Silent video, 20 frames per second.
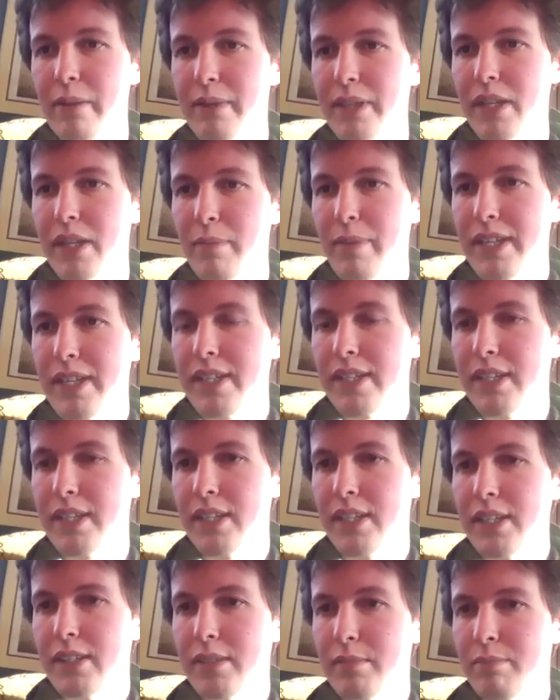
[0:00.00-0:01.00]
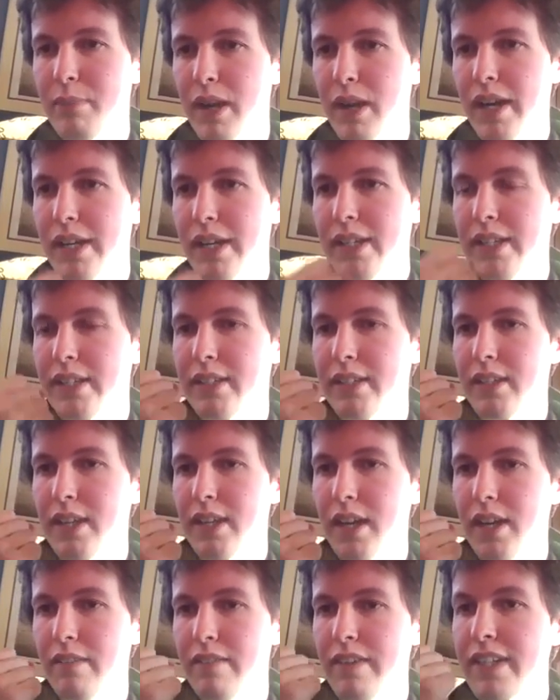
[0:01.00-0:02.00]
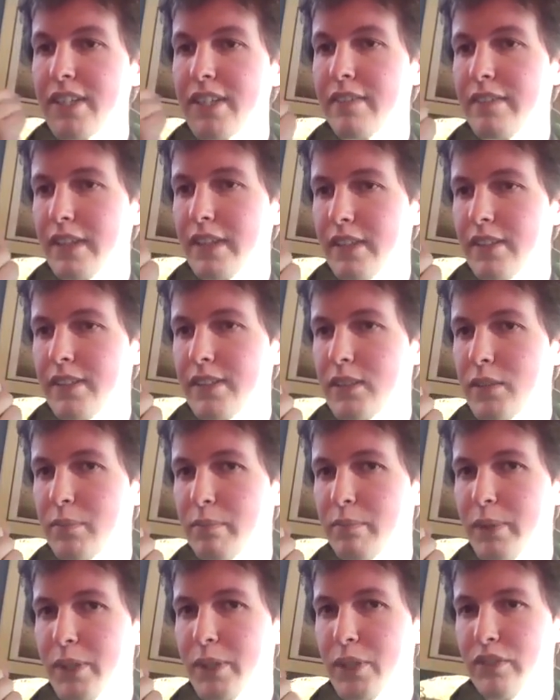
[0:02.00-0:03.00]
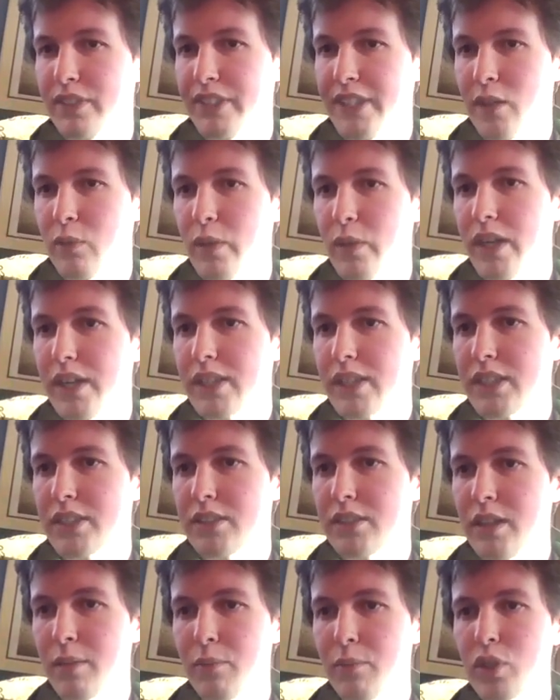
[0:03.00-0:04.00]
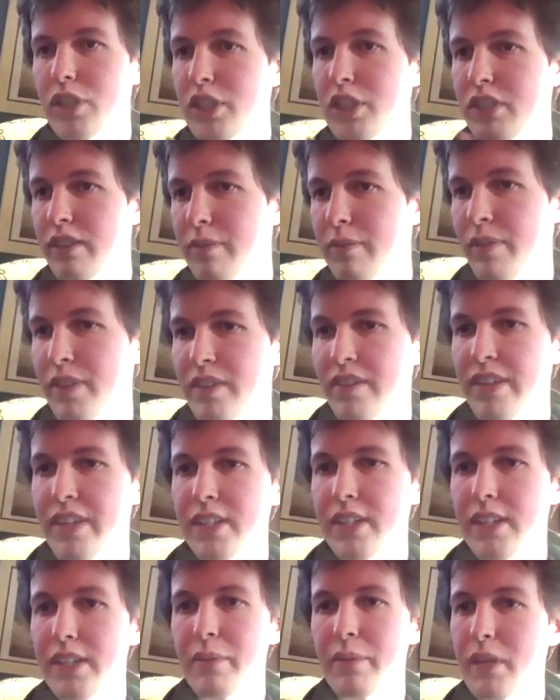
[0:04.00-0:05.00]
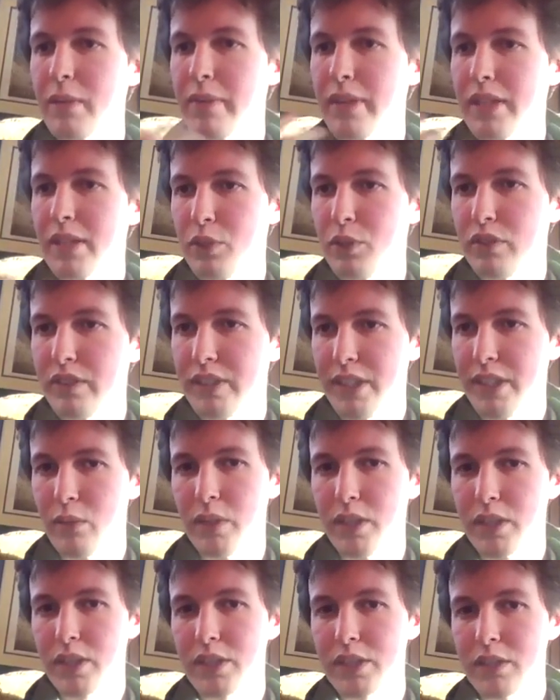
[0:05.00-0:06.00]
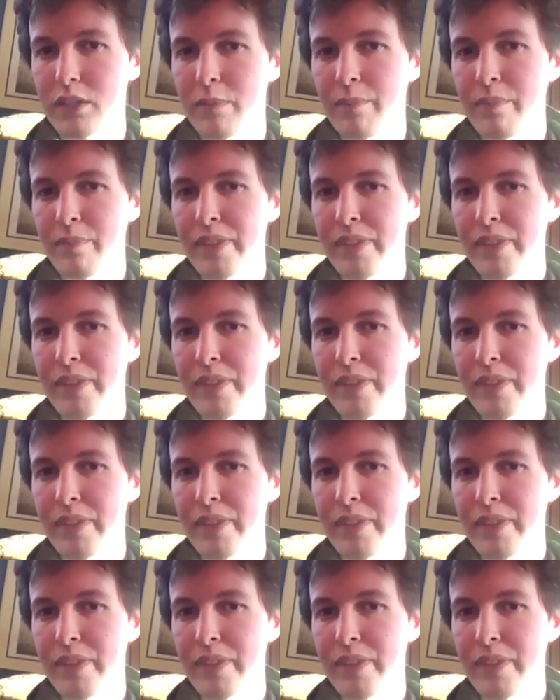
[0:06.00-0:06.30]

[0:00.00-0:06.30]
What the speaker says: going to make my vector fields be neural networks. I'm not going to derive them theoretically. I'm going to make them neural networks.